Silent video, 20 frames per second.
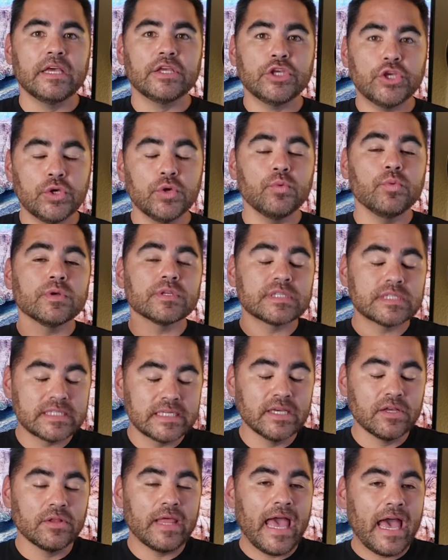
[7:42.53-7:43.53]
you will
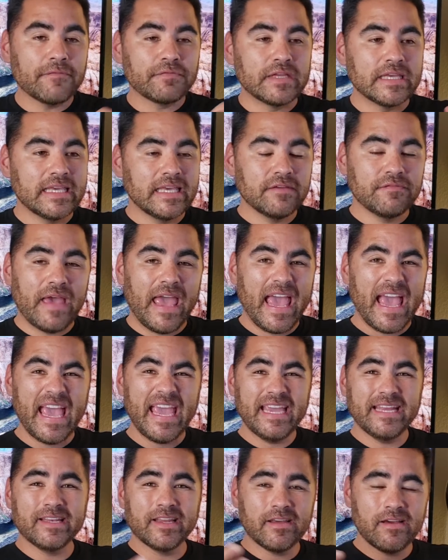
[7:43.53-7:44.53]
still have to give
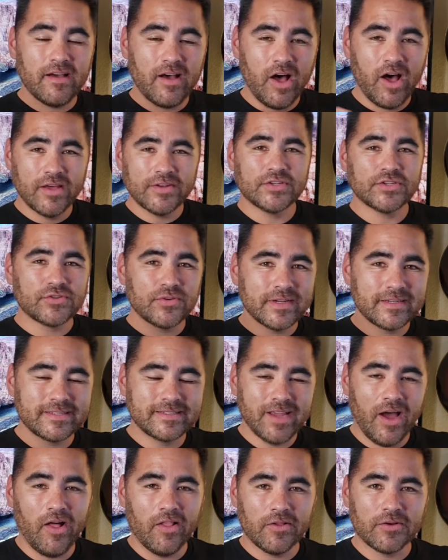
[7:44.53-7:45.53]

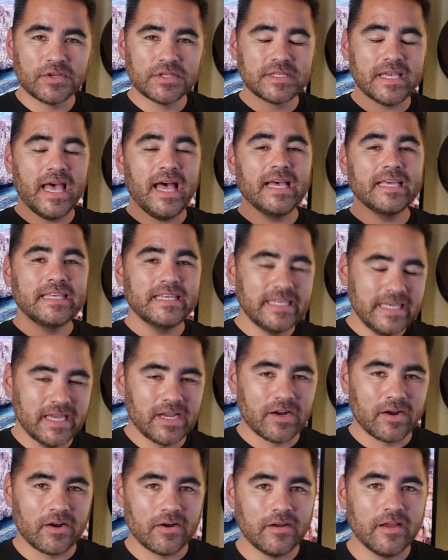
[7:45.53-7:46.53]
$800 a
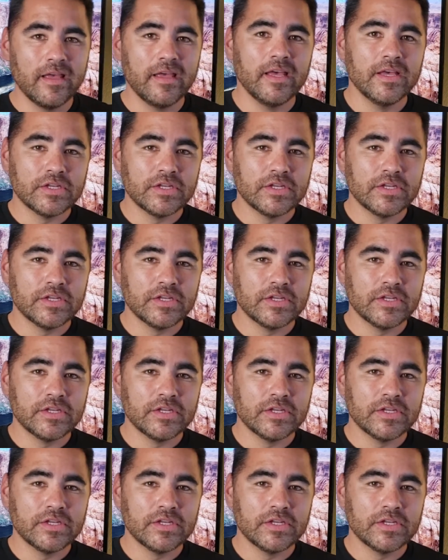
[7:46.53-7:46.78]
year